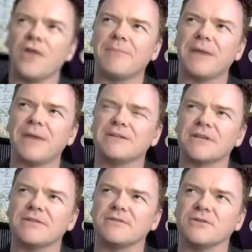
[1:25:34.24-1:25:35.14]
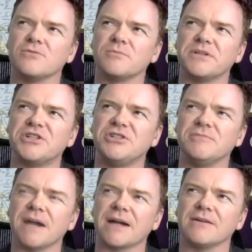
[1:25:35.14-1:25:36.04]
basis, I'd say third would be
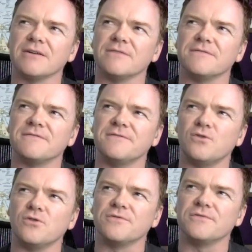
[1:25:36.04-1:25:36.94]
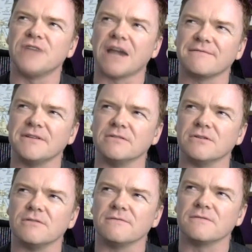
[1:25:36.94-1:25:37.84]
Schumacher and fourth Jacques Villeneuve.